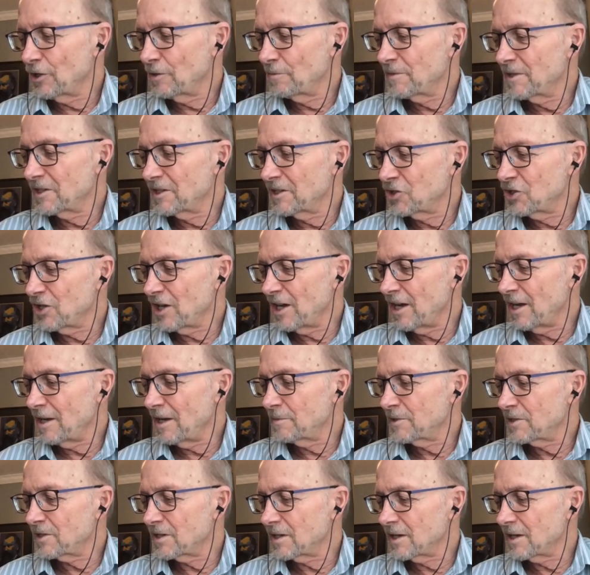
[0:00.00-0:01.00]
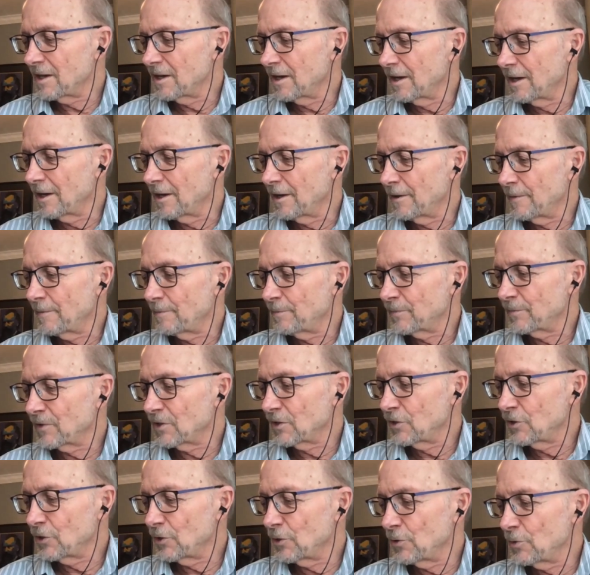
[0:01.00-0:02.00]
that James
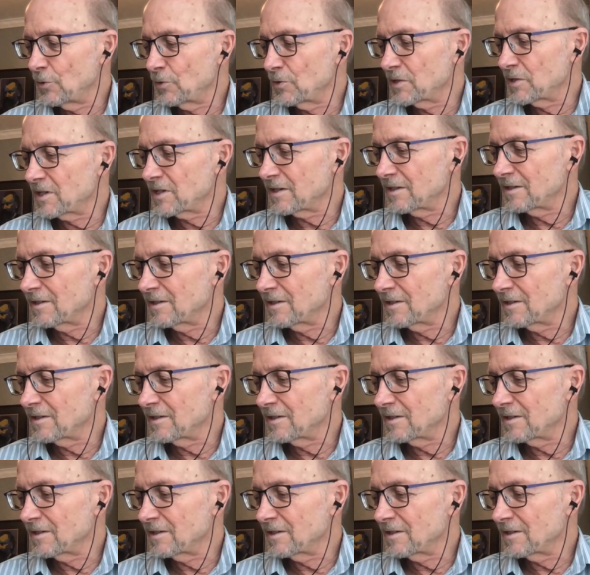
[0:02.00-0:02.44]
used